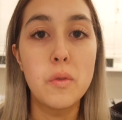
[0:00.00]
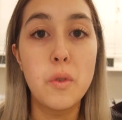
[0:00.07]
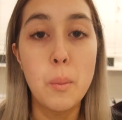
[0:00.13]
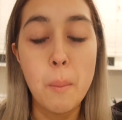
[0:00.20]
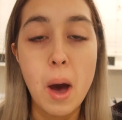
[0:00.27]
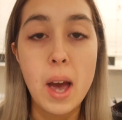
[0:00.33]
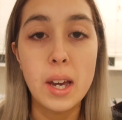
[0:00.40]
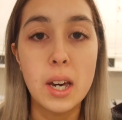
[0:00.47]
for
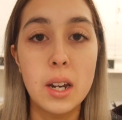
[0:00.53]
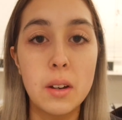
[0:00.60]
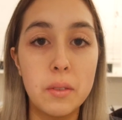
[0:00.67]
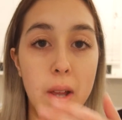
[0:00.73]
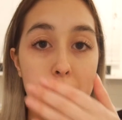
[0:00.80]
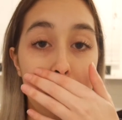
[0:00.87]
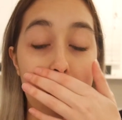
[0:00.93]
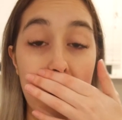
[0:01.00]
my kind of
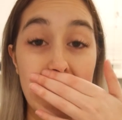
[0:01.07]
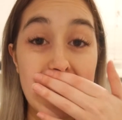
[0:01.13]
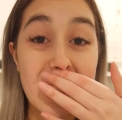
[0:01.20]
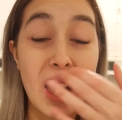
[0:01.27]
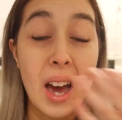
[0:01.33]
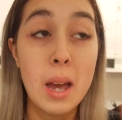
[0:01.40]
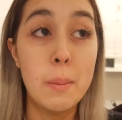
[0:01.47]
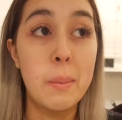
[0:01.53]
like body
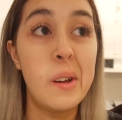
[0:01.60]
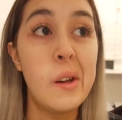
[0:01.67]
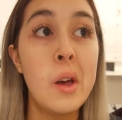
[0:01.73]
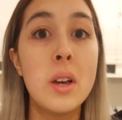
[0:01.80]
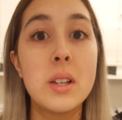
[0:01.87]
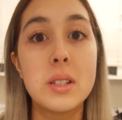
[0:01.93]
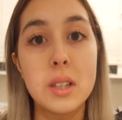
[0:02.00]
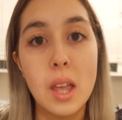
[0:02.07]
type
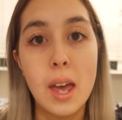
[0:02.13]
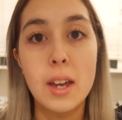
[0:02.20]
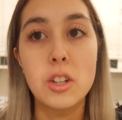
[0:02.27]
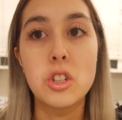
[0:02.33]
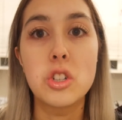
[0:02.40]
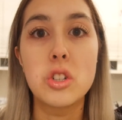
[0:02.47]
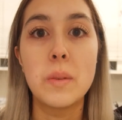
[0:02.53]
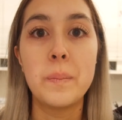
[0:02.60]

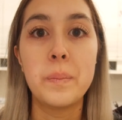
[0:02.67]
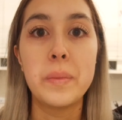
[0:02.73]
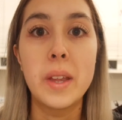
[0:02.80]
slash